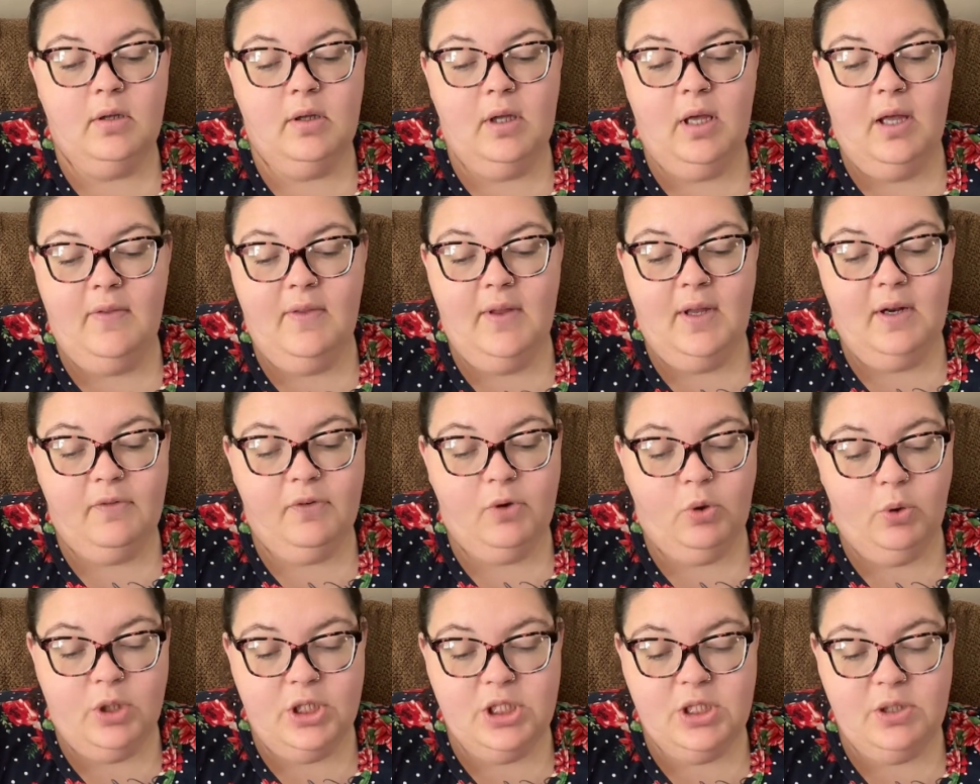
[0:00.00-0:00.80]
And then, of
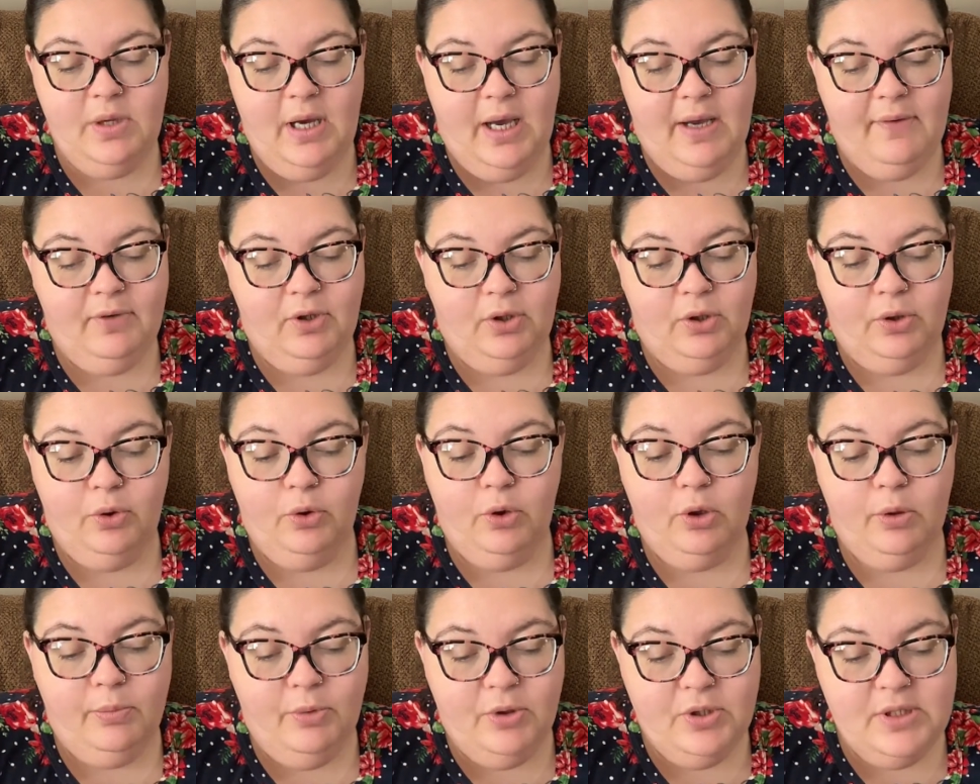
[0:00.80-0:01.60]
course, you have your
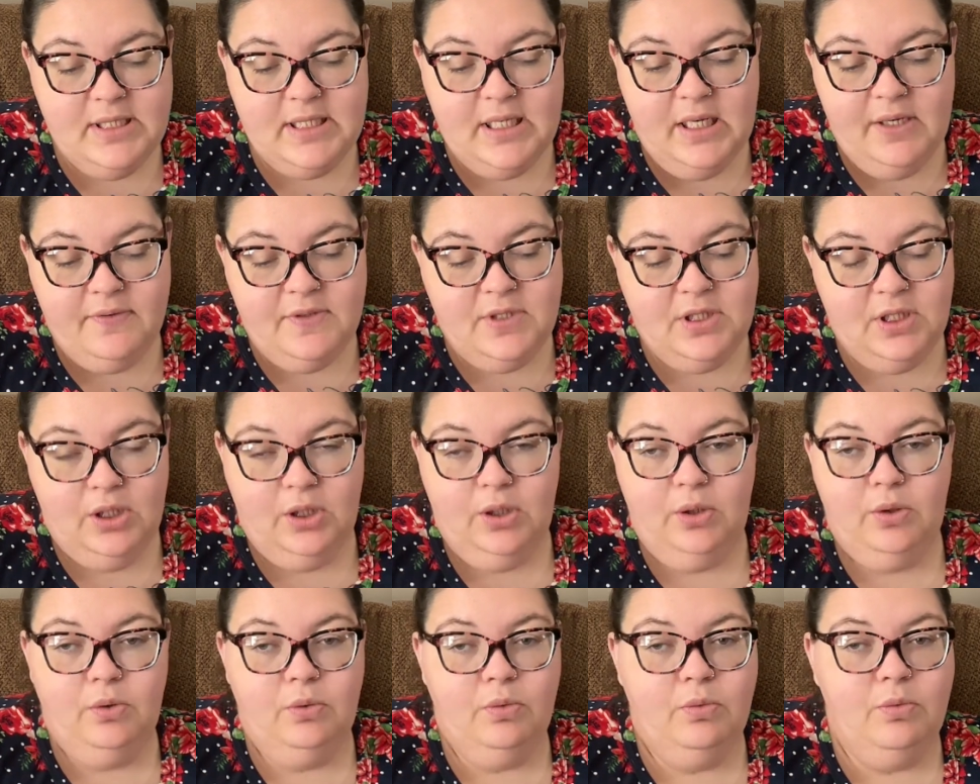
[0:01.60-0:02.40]
normal stuff
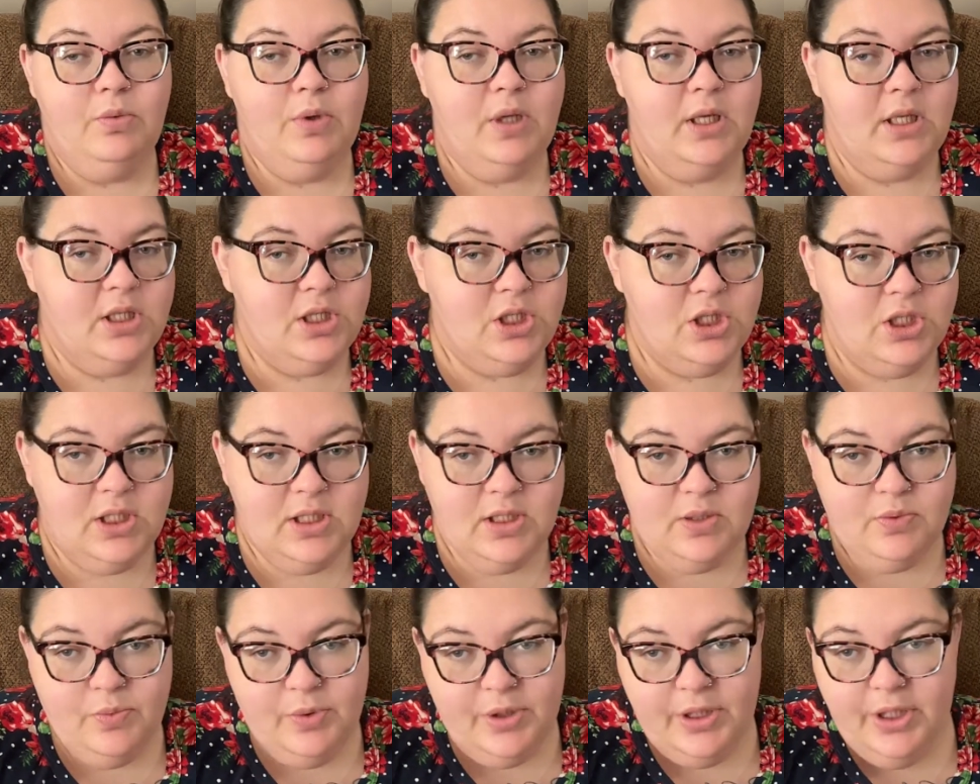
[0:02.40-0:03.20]
too, that's
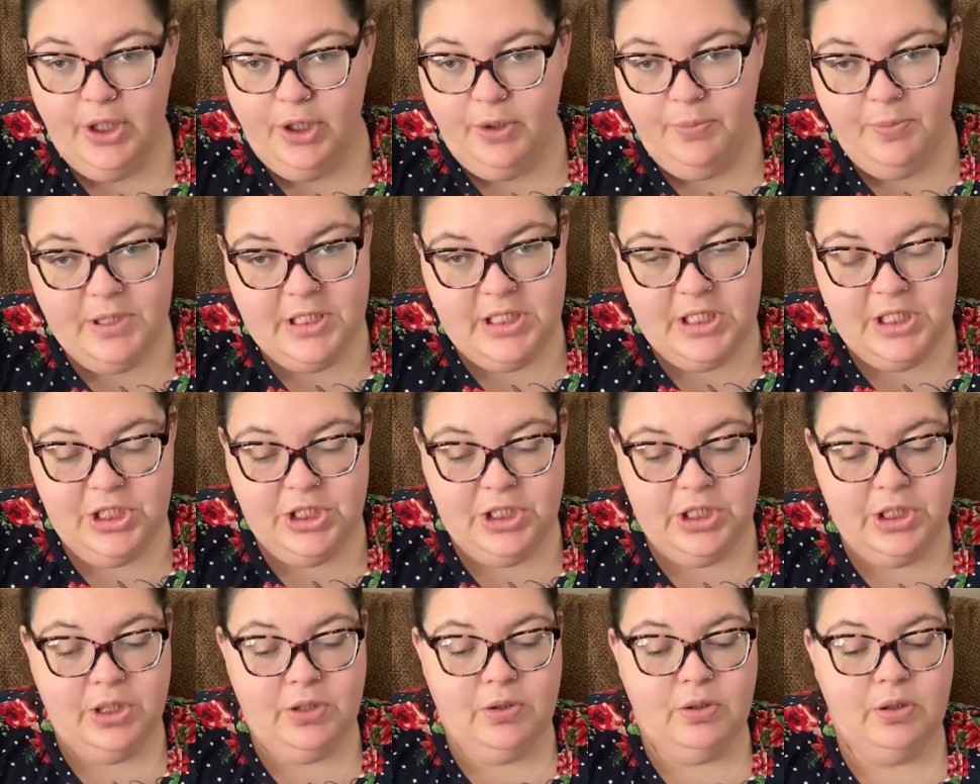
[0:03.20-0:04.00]
just with lupus in
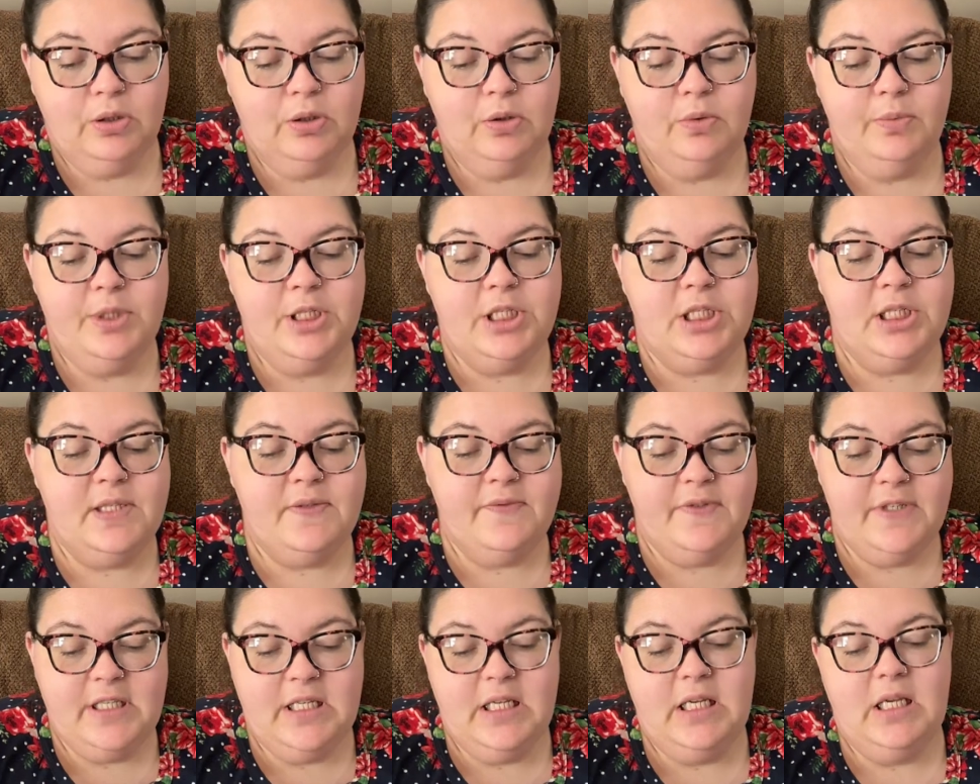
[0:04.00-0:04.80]
general, which is
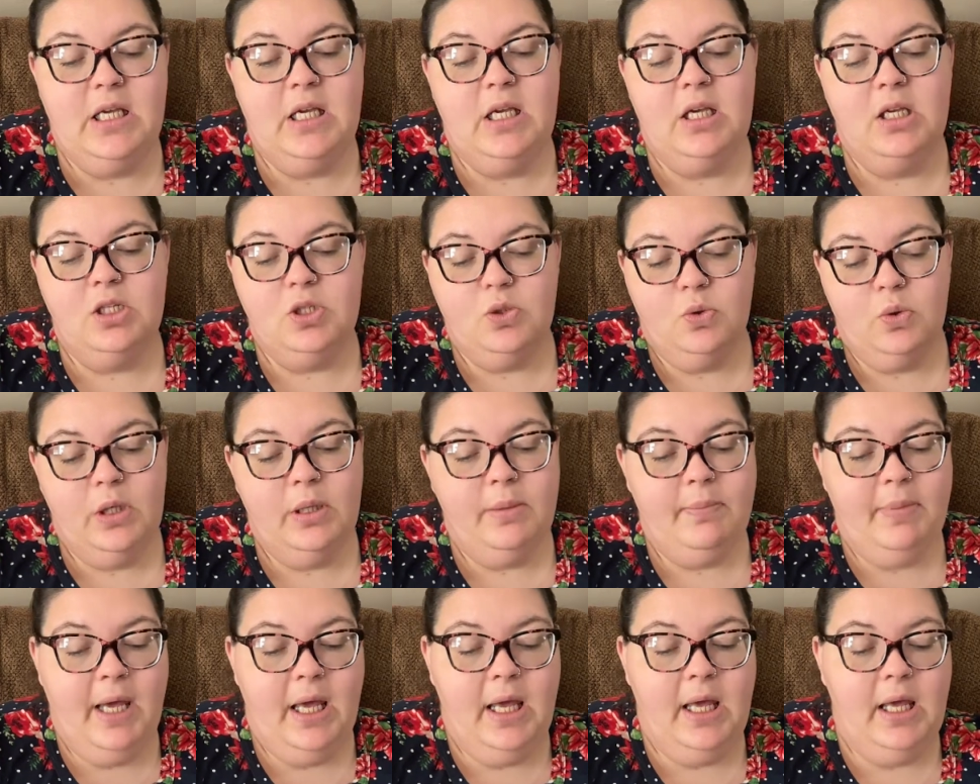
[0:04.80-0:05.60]
fatigue,
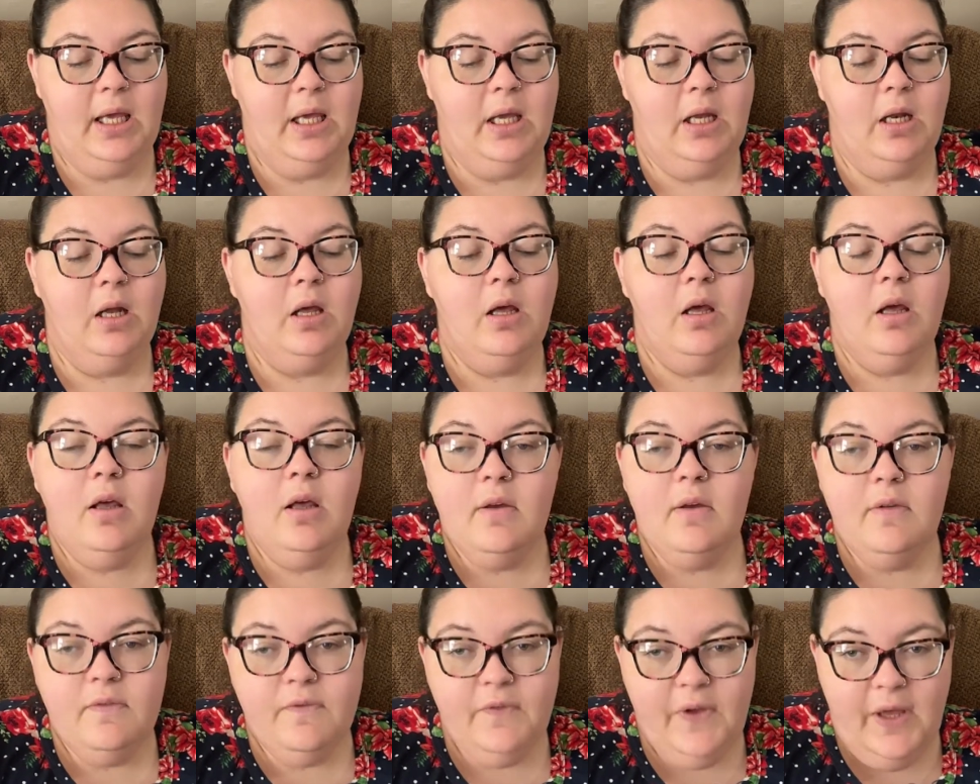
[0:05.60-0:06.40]
joint pain,
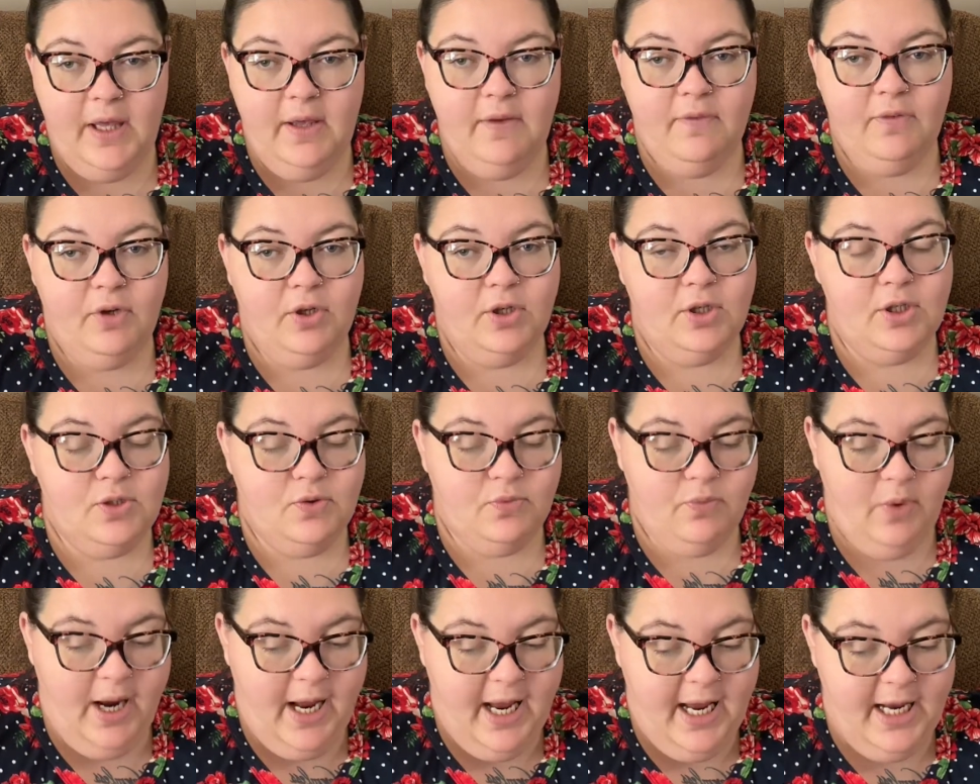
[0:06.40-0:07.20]

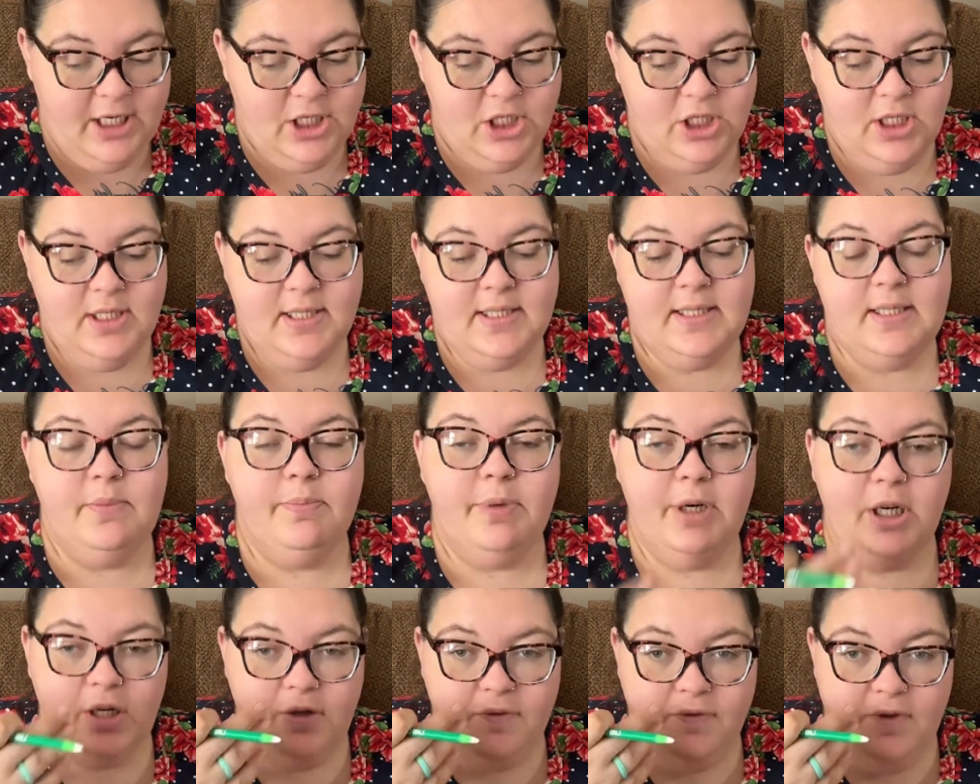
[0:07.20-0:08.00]
fevers, rashes, the
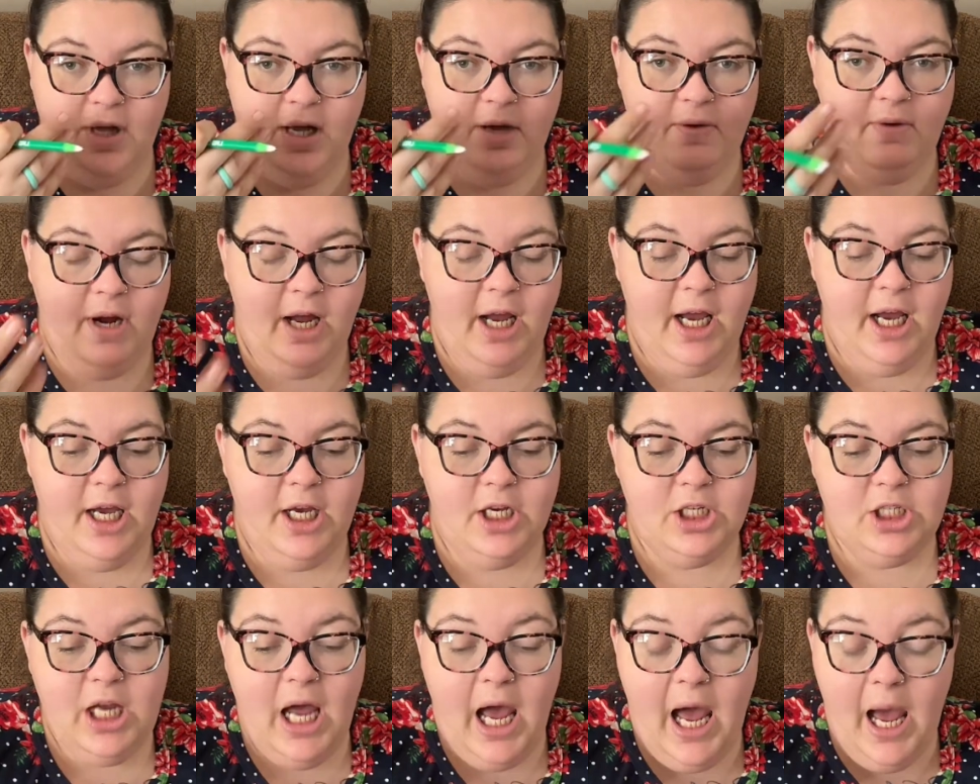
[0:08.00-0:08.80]
butterfly
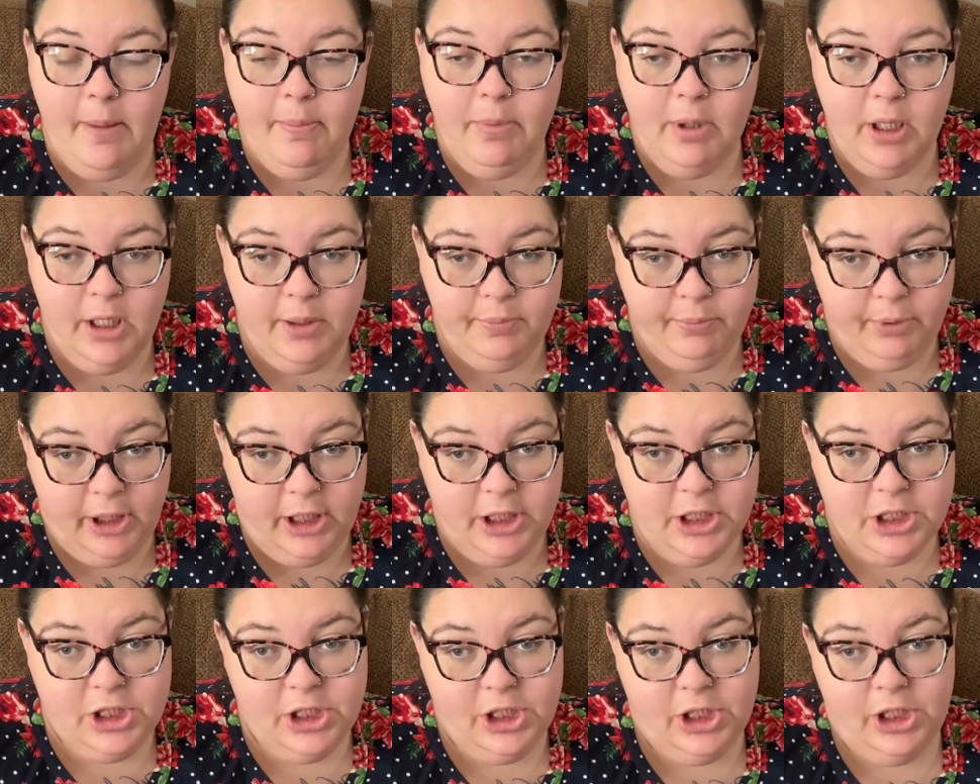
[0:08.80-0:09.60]
rash. High blood
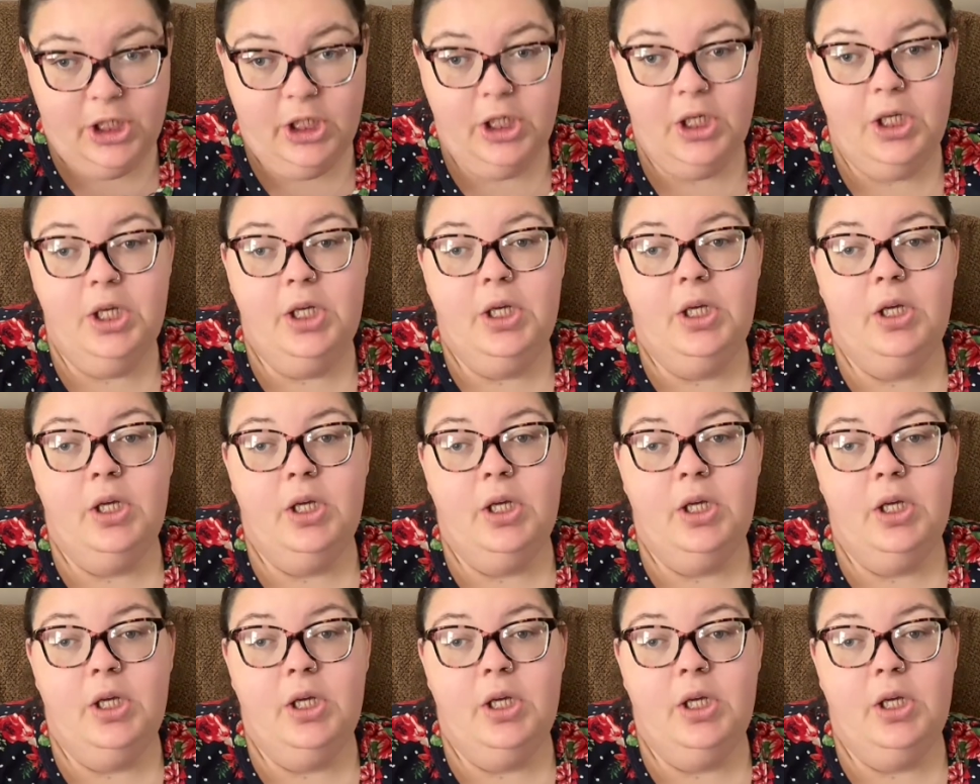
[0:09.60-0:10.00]
pressure